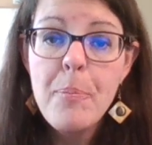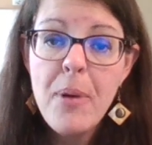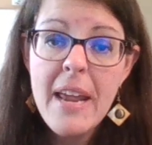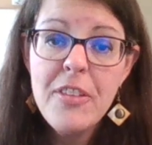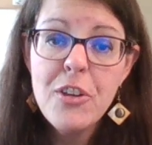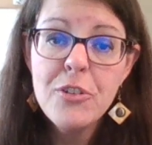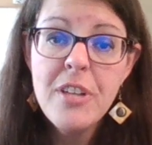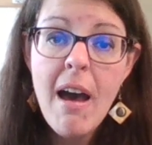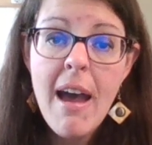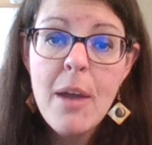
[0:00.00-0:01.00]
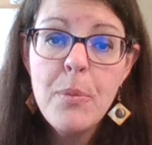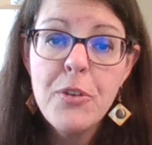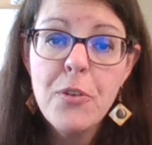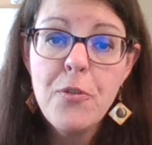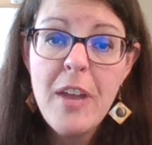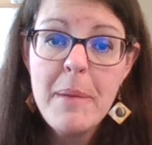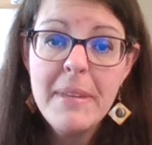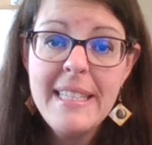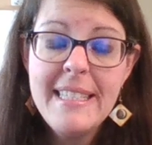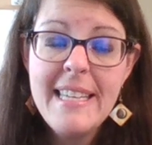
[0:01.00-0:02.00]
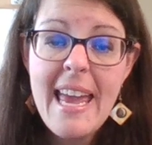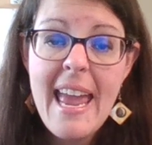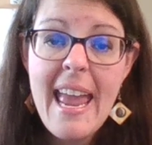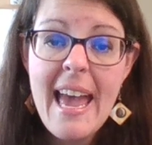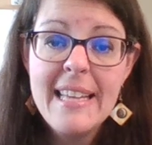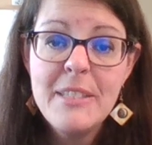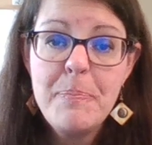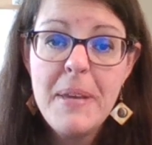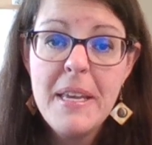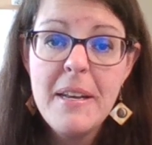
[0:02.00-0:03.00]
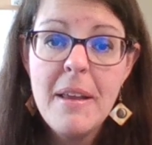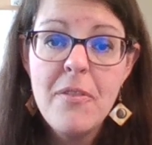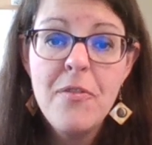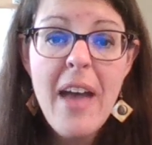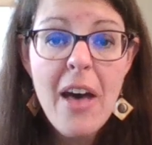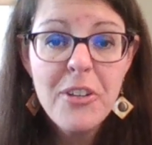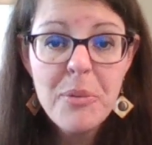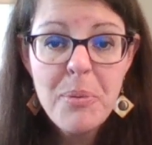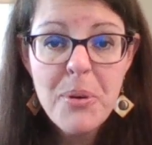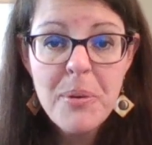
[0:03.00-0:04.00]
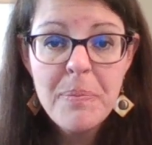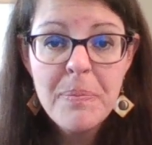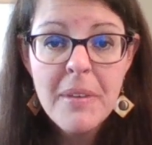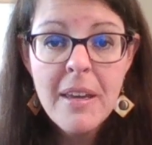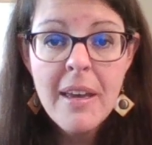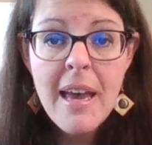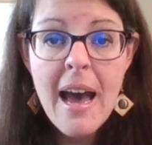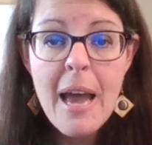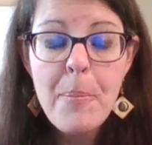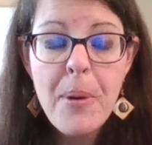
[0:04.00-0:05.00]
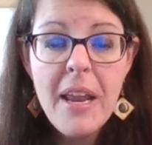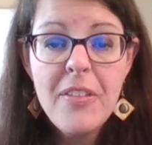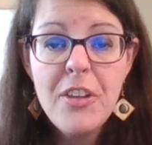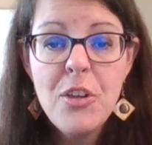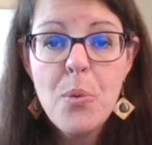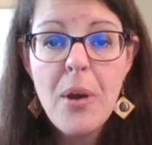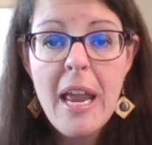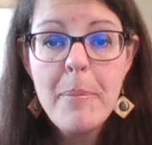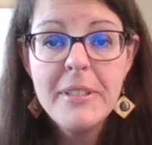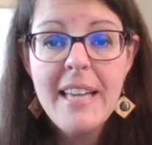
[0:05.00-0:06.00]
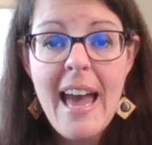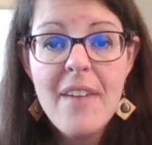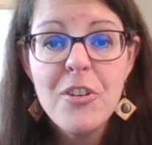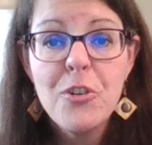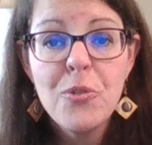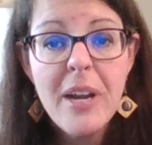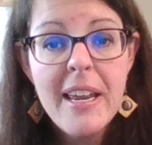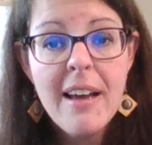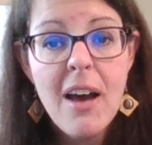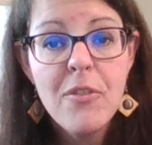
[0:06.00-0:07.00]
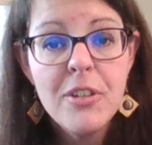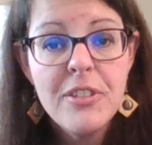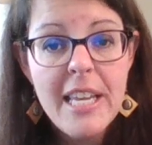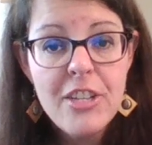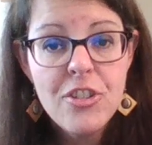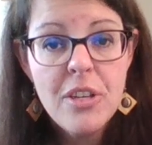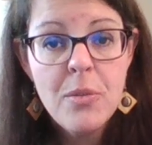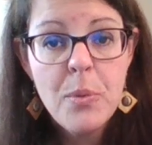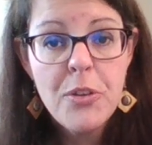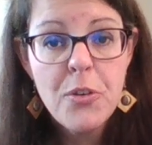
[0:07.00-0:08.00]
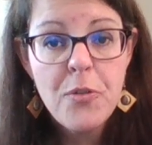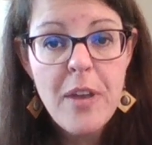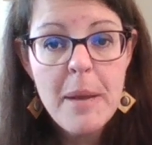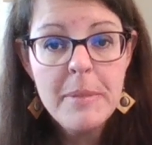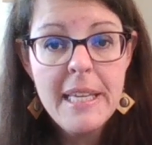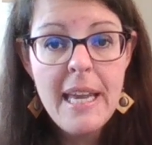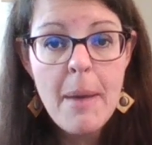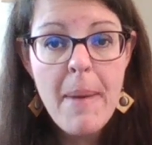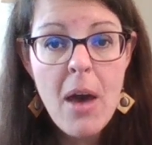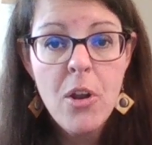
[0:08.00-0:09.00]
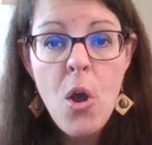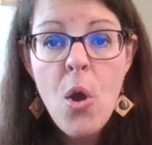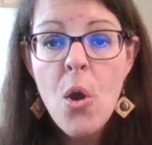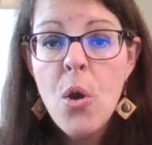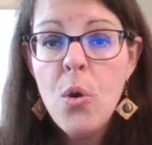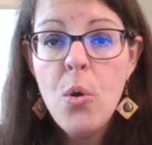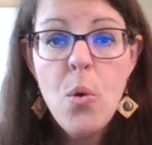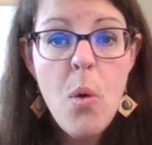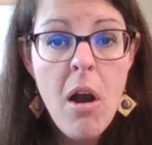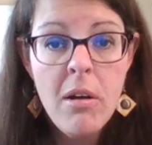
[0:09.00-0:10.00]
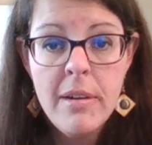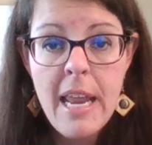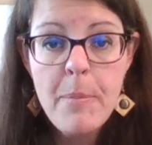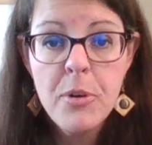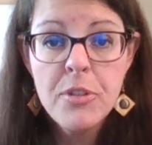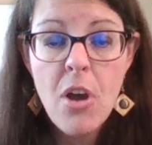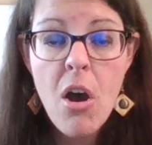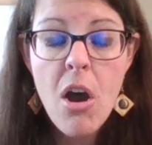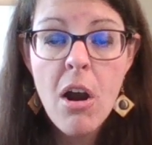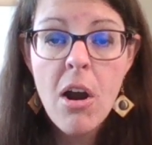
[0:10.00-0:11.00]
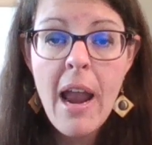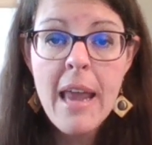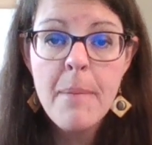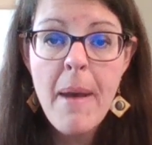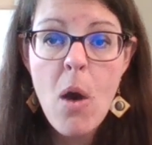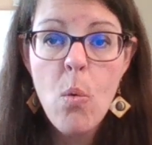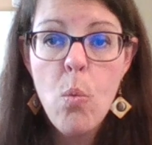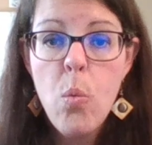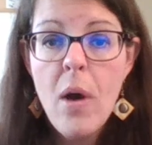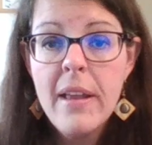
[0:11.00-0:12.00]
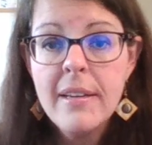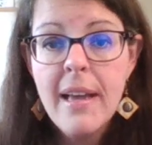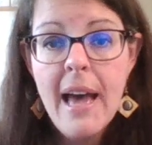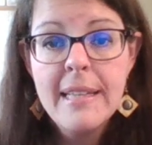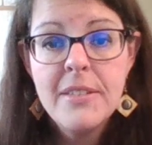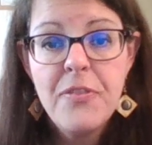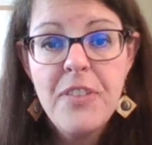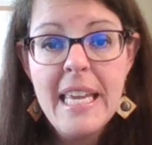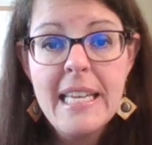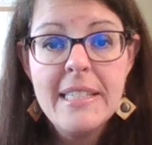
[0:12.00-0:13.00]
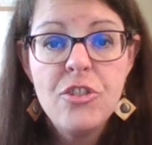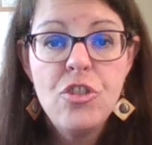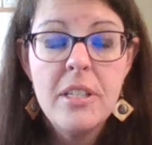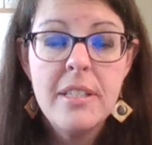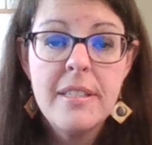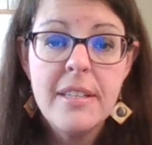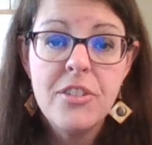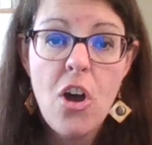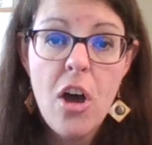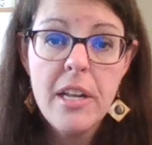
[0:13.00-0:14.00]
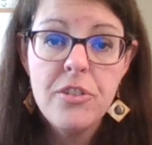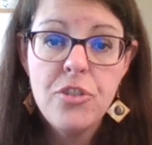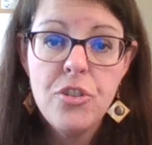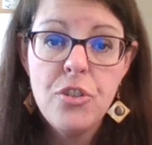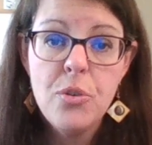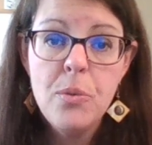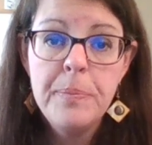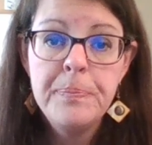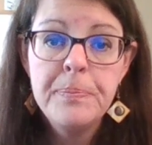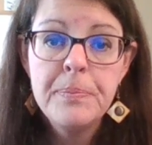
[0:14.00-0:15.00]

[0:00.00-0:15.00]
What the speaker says: I pray that your time with your family today has been valuable. I pray that you were able to have a great conversation with your family about who our neighbors are and about what kinds of things Jesus has taught us to do.